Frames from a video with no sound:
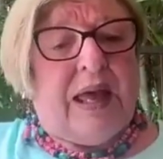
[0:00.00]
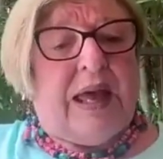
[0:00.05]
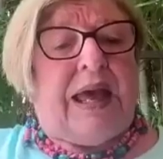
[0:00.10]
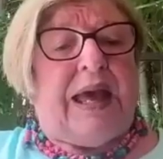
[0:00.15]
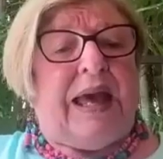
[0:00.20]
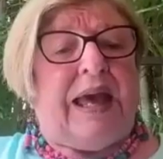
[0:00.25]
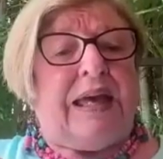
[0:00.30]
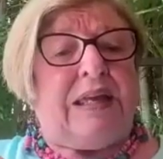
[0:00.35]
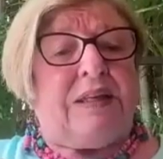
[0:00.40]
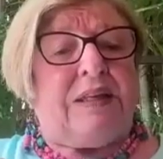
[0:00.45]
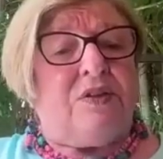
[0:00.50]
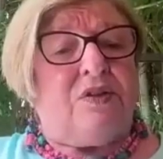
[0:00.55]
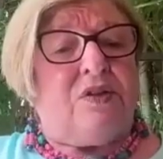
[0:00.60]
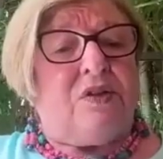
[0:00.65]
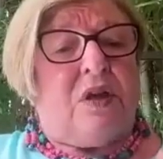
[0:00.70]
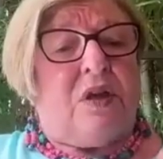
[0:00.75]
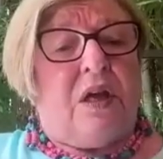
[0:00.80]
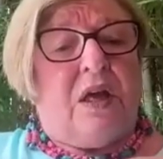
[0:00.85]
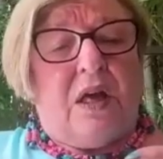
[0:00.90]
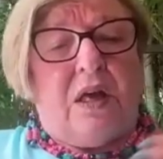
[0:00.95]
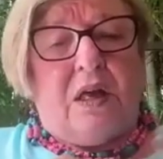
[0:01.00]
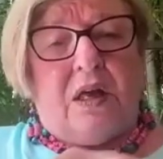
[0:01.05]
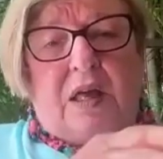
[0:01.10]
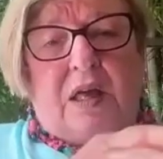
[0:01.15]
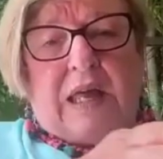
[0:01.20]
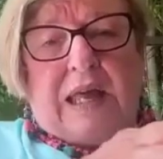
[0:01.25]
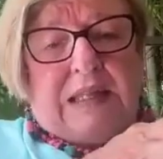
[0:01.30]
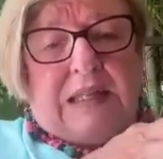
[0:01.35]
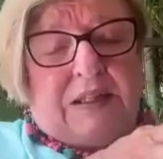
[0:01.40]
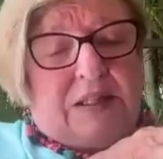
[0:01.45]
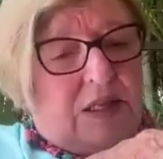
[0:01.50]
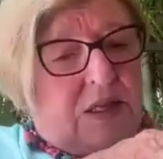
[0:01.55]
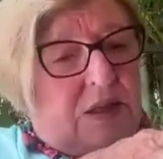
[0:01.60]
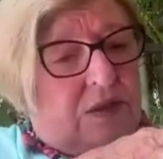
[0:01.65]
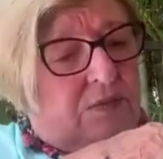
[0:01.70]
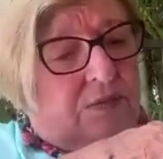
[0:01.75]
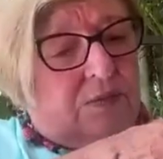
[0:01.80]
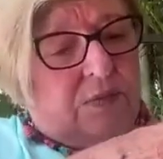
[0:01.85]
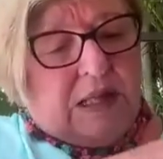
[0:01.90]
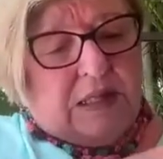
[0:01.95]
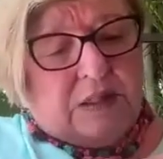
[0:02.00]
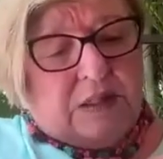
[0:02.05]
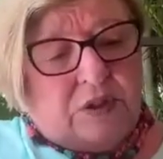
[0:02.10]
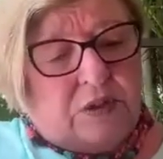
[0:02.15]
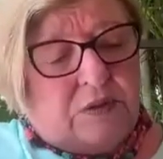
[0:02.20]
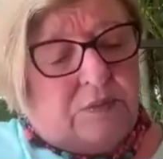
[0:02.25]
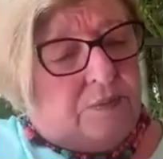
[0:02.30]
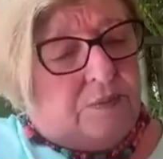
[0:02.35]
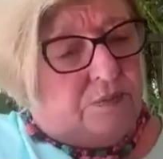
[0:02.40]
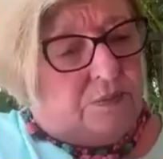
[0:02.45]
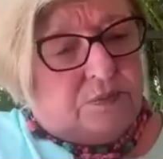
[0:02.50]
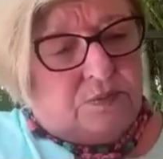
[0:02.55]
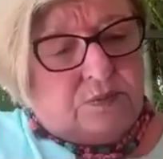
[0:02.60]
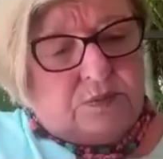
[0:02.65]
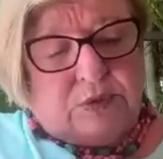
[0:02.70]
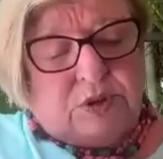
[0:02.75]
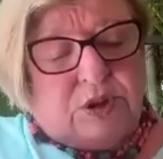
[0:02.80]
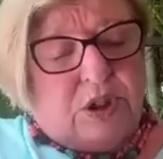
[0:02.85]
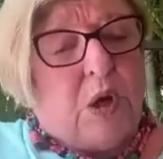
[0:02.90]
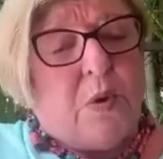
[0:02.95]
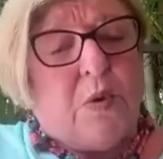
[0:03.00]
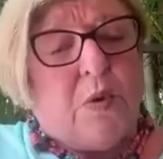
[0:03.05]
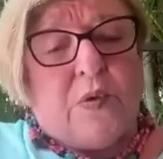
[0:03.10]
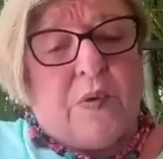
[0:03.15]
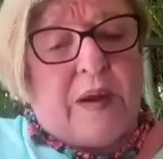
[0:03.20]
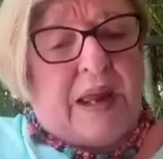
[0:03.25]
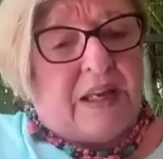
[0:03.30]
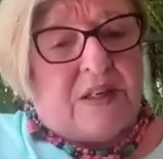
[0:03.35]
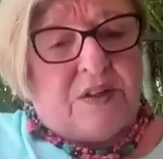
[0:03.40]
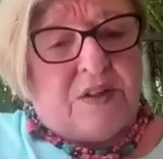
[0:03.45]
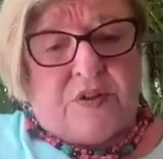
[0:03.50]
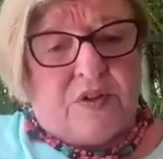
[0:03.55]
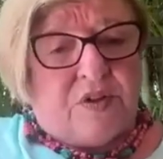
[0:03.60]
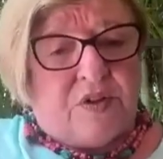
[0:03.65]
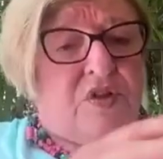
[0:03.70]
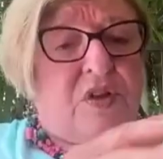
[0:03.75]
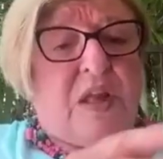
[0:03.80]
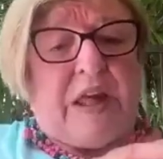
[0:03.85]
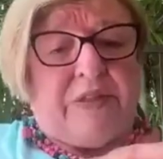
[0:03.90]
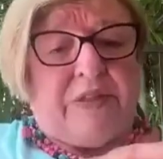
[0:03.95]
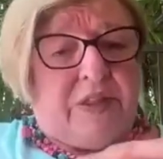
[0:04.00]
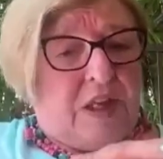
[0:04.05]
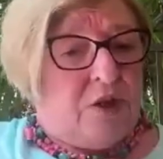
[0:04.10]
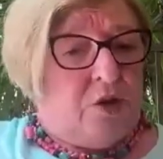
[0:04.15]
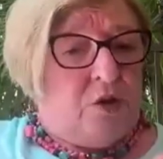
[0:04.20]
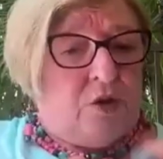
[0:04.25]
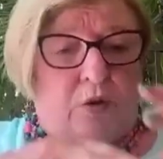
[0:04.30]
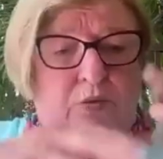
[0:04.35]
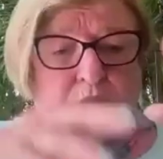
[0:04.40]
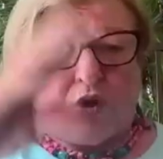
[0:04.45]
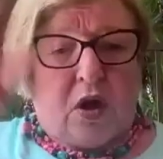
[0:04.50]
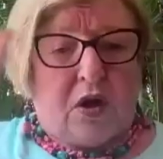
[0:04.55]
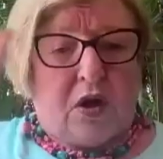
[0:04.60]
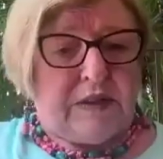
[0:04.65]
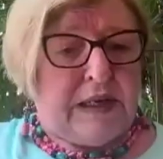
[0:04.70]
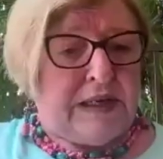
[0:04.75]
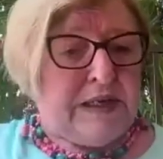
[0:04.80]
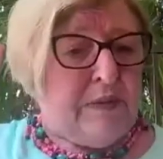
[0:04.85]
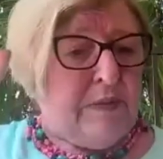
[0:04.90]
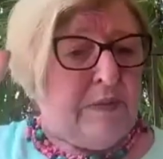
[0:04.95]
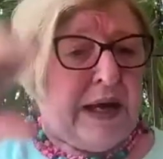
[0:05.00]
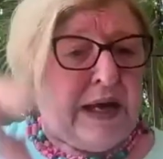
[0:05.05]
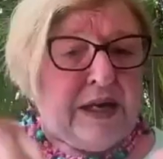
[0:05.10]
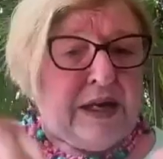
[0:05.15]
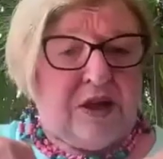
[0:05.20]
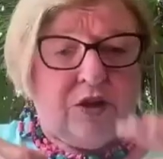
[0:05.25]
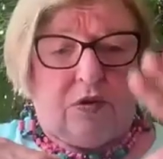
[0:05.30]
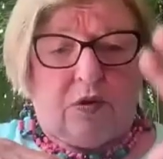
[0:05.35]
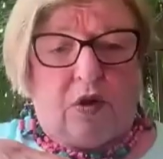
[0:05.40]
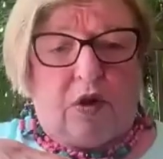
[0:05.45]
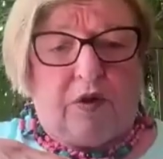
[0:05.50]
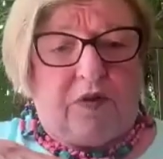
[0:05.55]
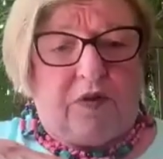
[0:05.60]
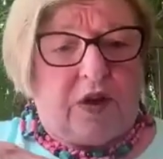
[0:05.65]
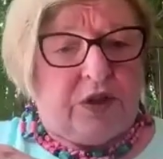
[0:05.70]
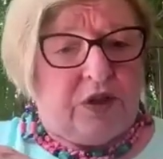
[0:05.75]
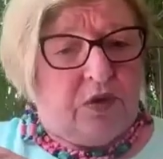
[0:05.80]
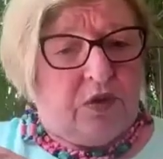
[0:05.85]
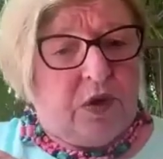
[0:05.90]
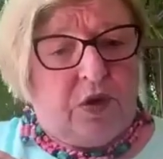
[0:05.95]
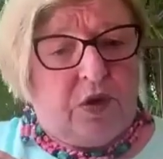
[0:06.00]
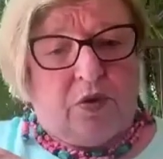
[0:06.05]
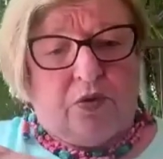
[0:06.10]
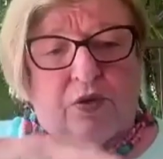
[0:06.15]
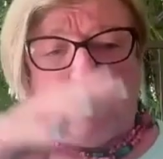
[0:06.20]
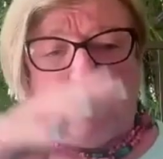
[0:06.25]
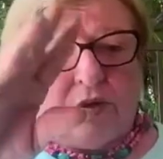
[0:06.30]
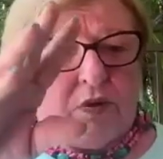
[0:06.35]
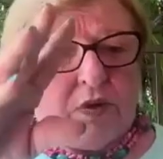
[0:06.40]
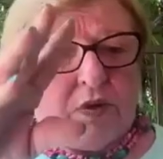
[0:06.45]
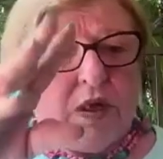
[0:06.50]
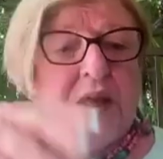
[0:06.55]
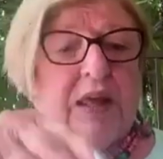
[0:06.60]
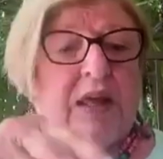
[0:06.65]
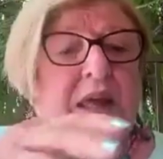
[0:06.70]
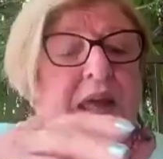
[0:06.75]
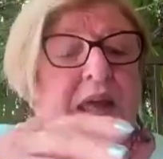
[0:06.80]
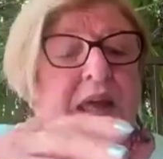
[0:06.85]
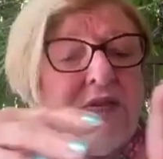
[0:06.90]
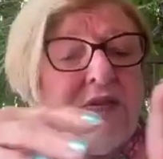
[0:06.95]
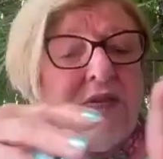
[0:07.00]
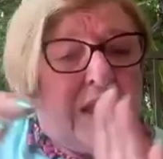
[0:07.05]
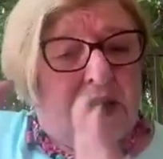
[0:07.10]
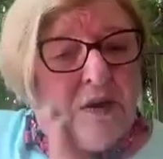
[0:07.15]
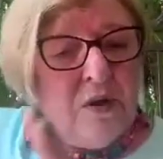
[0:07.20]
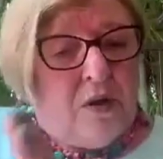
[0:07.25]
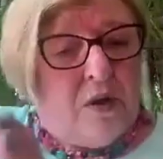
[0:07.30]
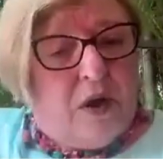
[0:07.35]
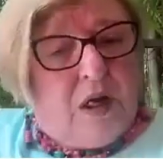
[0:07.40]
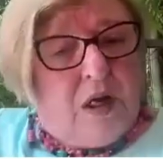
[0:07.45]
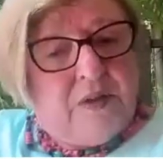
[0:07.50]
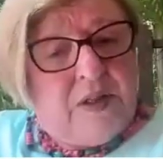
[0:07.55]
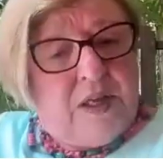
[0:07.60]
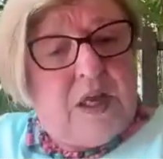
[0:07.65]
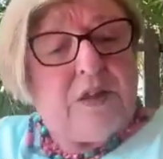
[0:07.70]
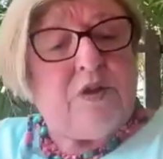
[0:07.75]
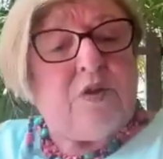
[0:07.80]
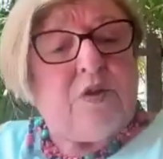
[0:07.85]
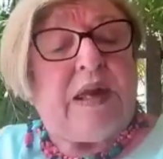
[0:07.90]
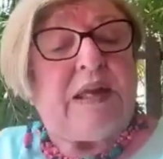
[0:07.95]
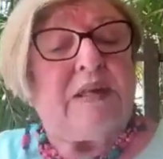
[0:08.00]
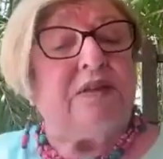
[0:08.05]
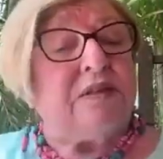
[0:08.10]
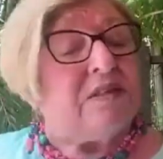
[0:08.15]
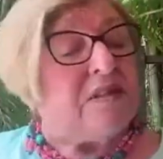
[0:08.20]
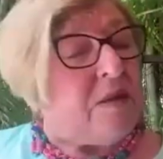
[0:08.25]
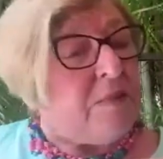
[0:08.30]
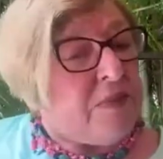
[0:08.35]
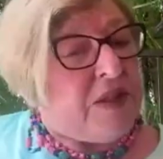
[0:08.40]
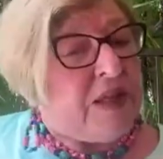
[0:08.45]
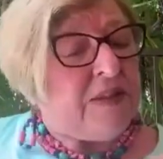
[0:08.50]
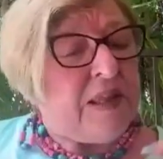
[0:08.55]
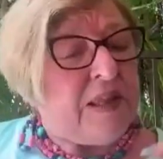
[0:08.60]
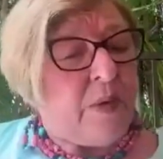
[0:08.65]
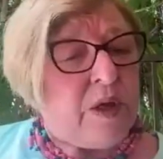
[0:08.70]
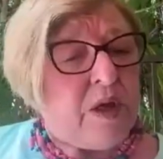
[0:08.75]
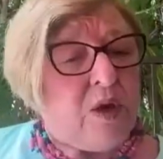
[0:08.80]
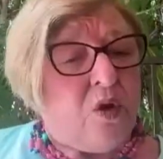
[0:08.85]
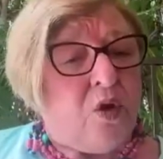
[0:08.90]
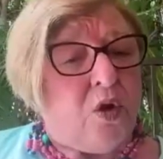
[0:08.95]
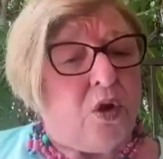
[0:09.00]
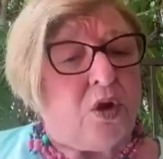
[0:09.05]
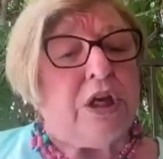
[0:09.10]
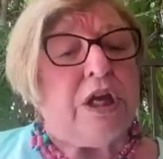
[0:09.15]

And uh, at the at the lower end, there's nothing. You don't talk to anybody, you're off on your own, you don't. And then on the other end, it's something that we call